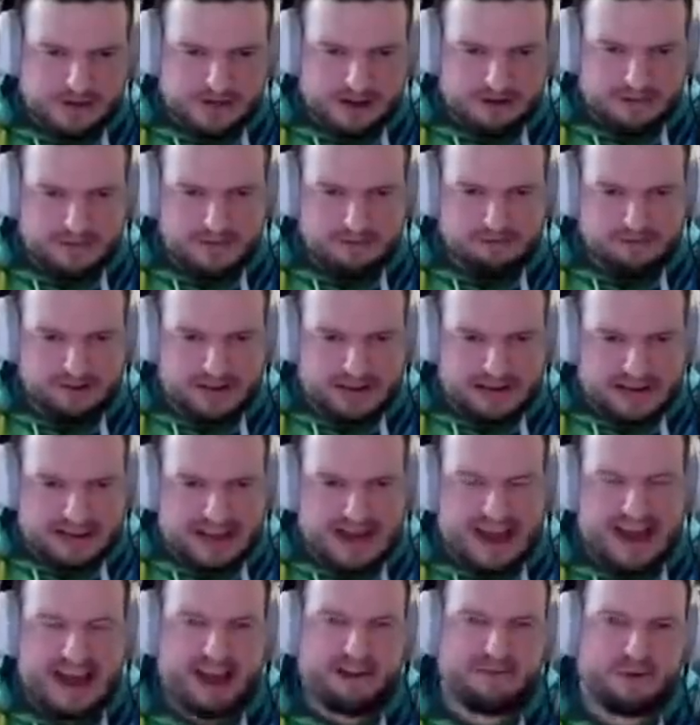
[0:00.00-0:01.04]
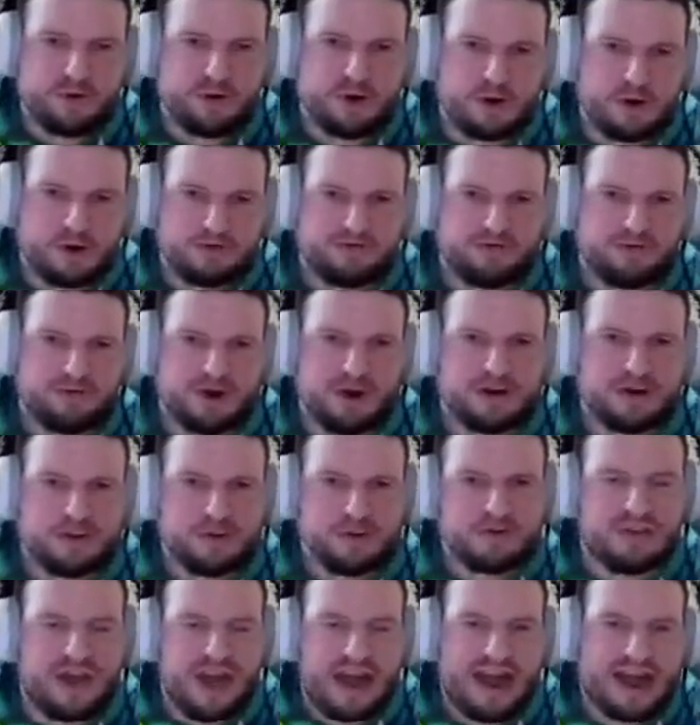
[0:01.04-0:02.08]
to have to be really careful going through
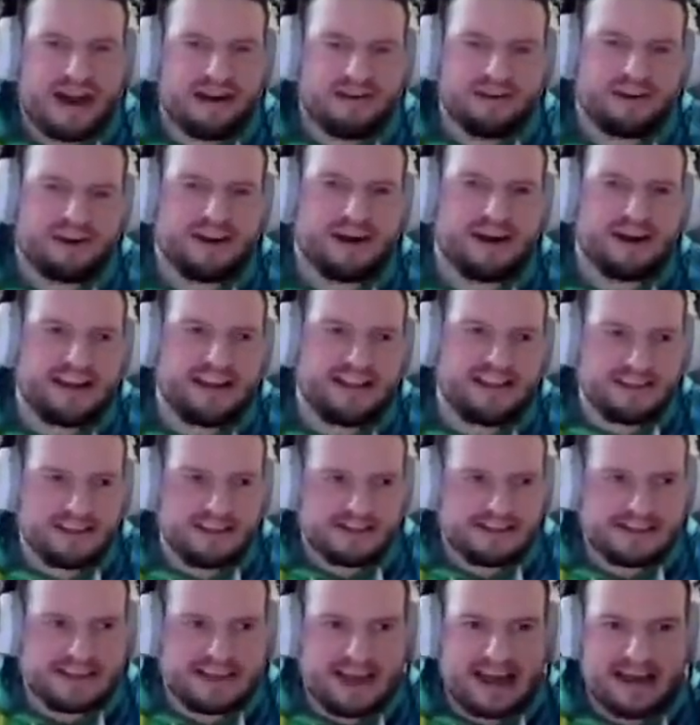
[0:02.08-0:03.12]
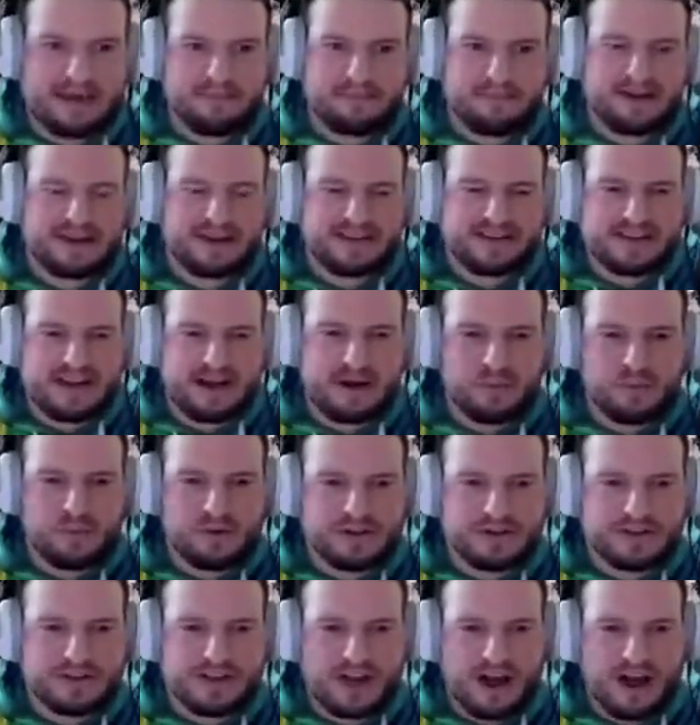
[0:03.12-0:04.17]
Knuckles' area in this game because there
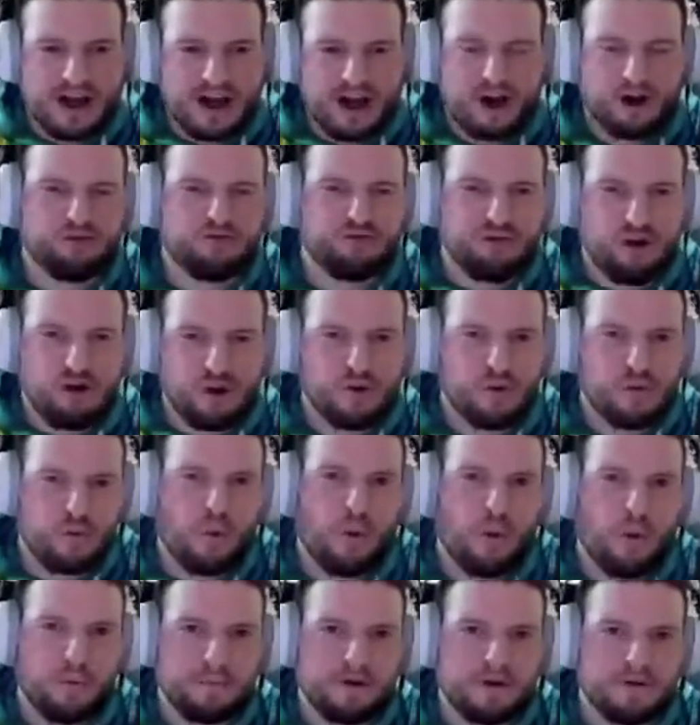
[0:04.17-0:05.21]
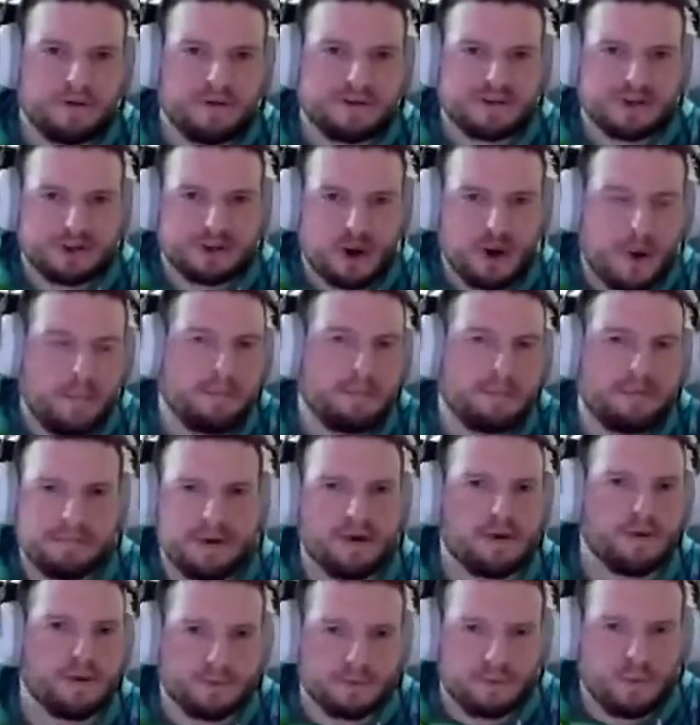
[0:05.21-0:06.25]
was a wrong warp known as the comp
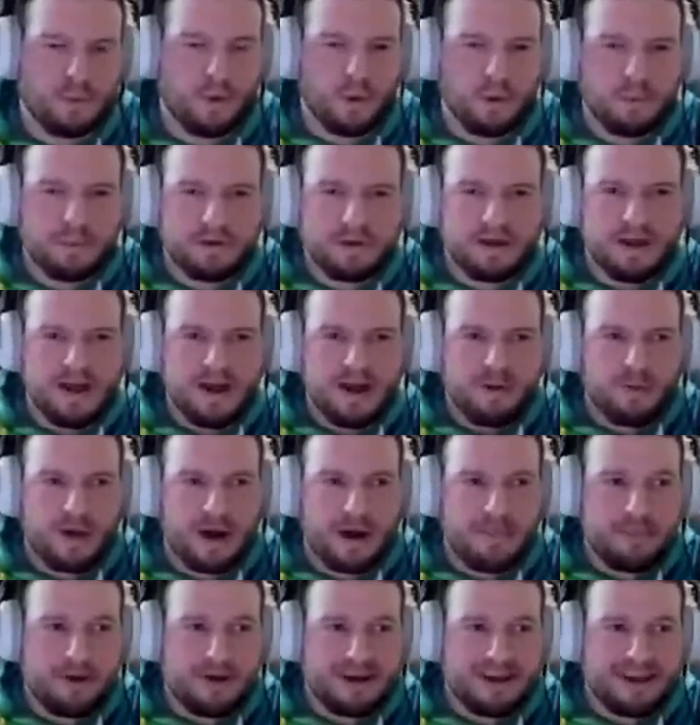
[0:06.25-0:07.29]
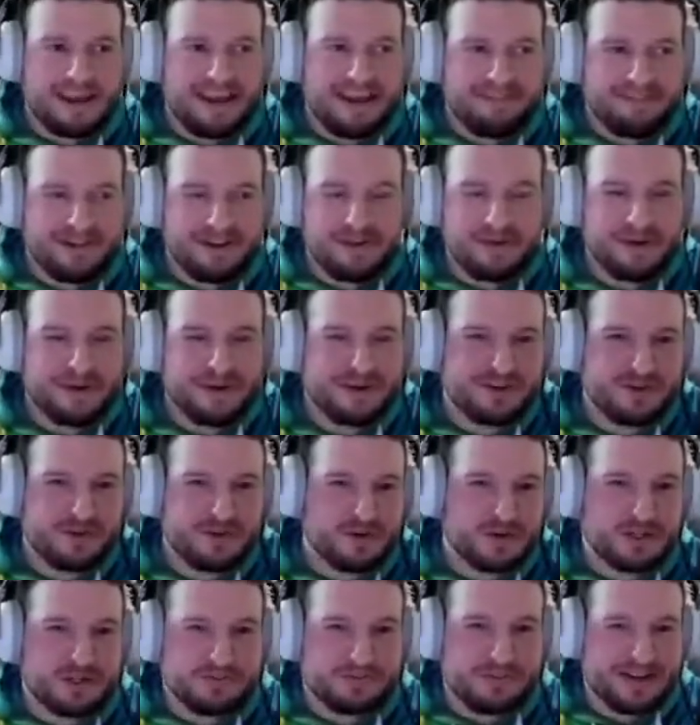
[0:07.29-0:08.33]
mode warp, whereby if you were
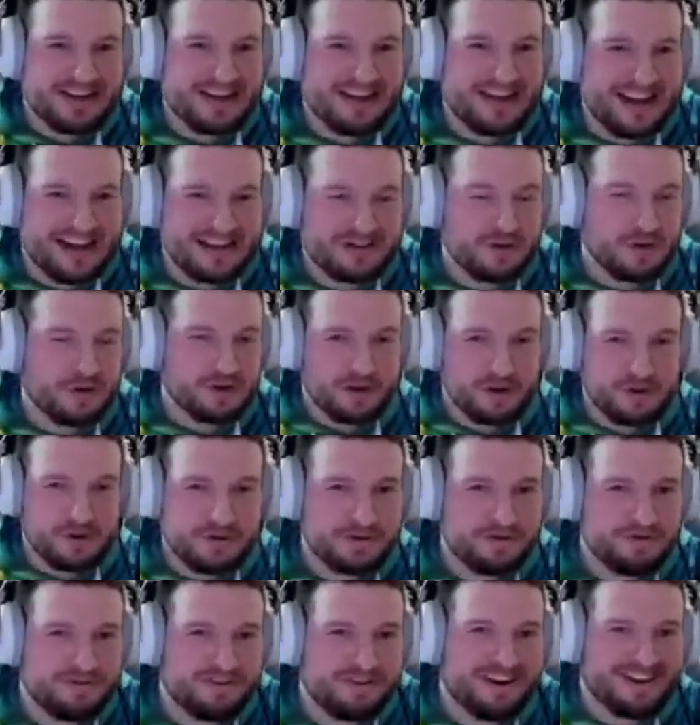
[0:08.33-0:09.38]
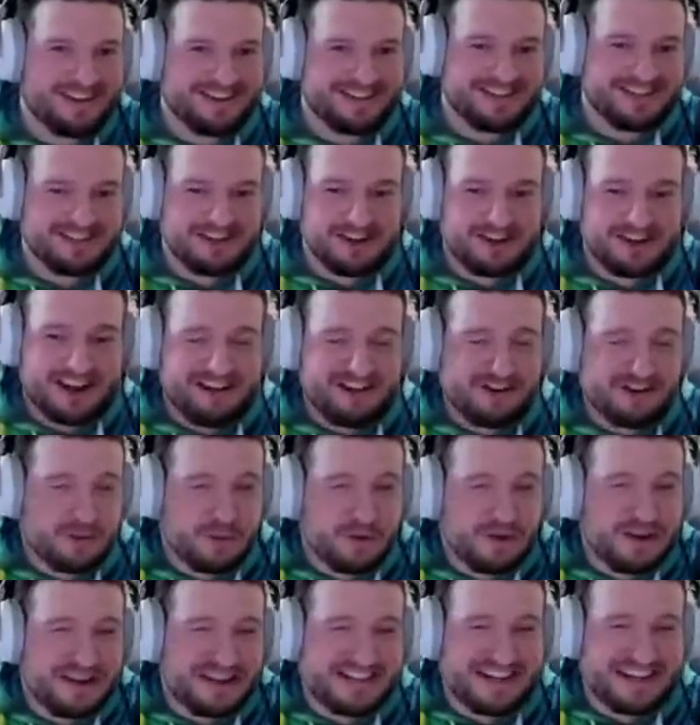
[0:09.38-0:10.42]
to spin dash or go too fast in certain areas,
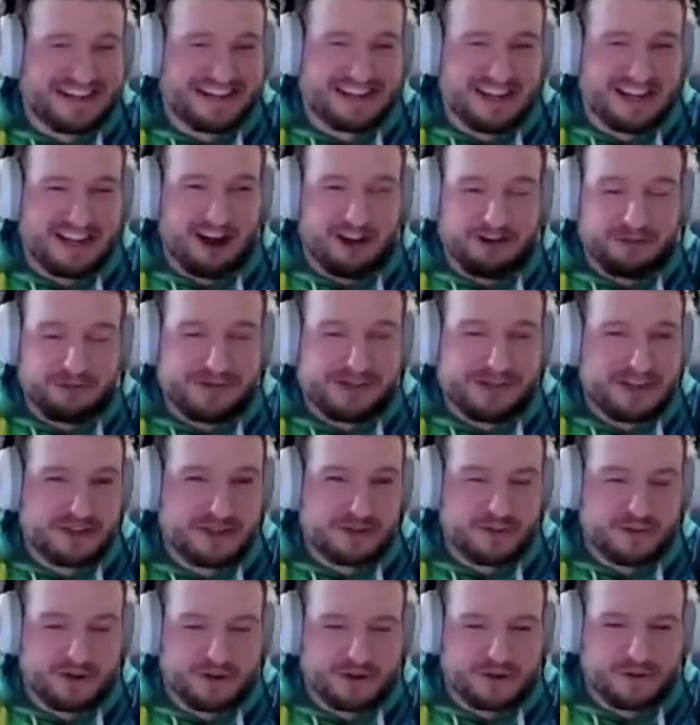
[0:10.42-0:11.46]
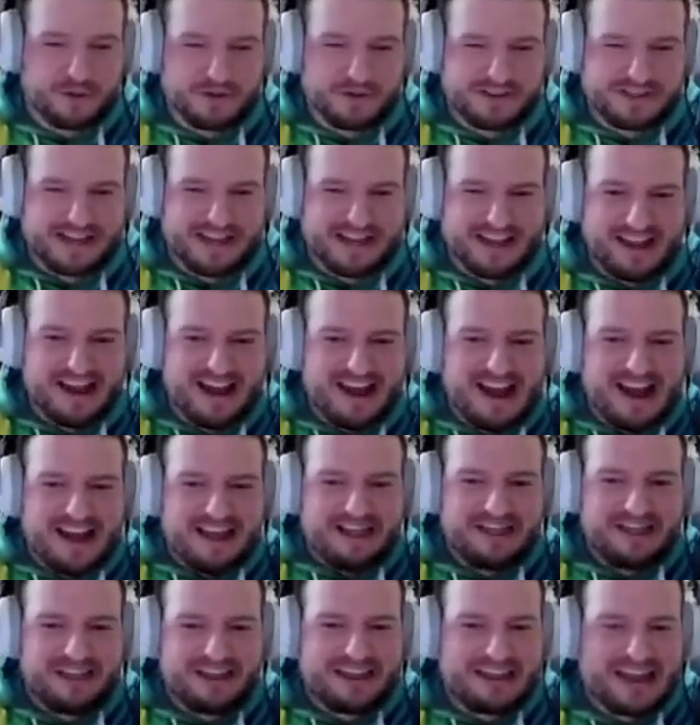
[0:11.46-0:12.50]
we weren't exactly 100% sure what caused it,
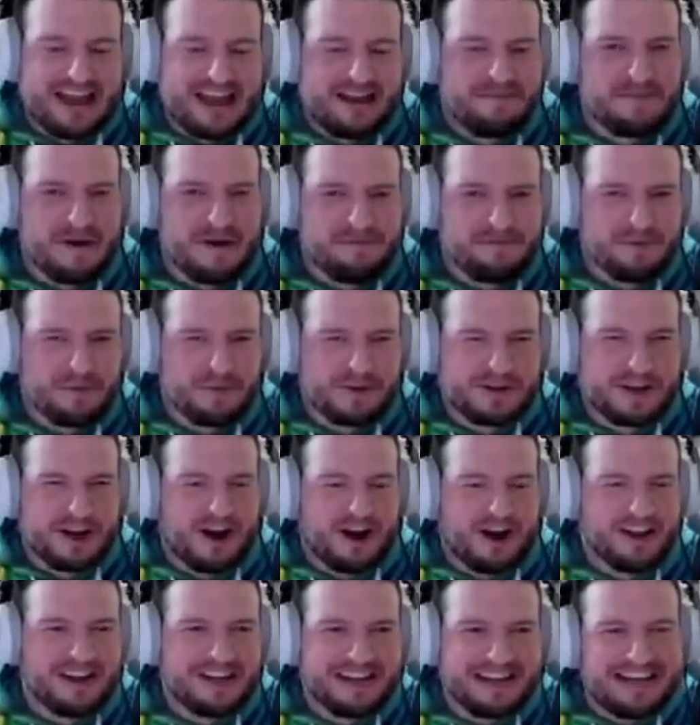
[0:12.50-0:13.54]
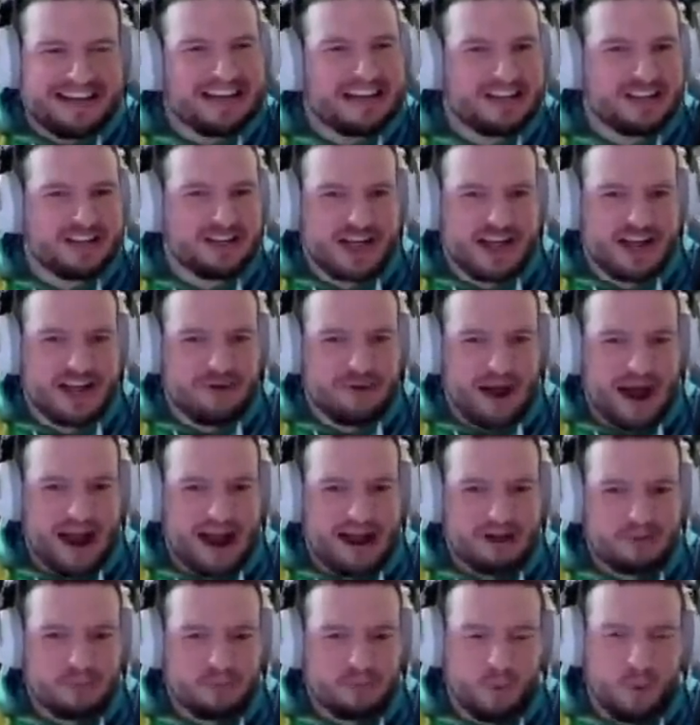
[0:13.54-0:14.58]
the game memory would kind of glitch out
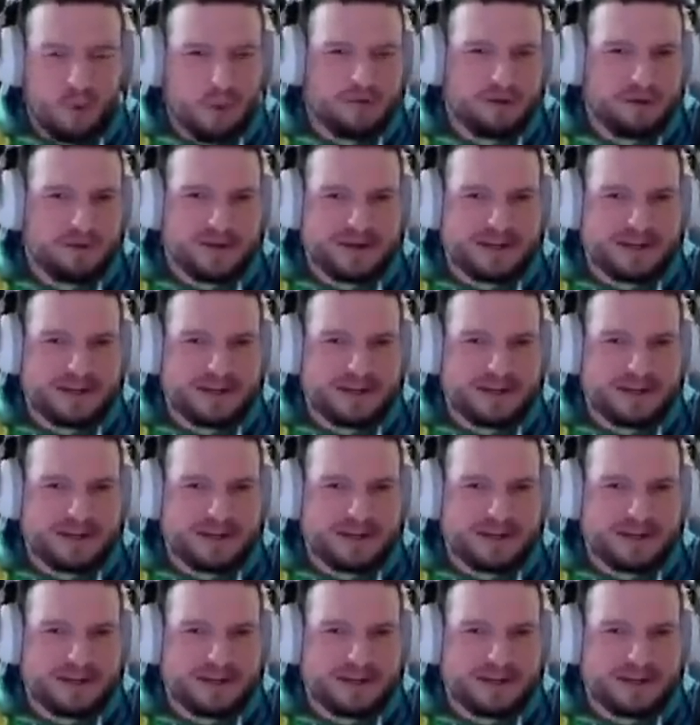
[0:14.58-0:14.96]
and warp you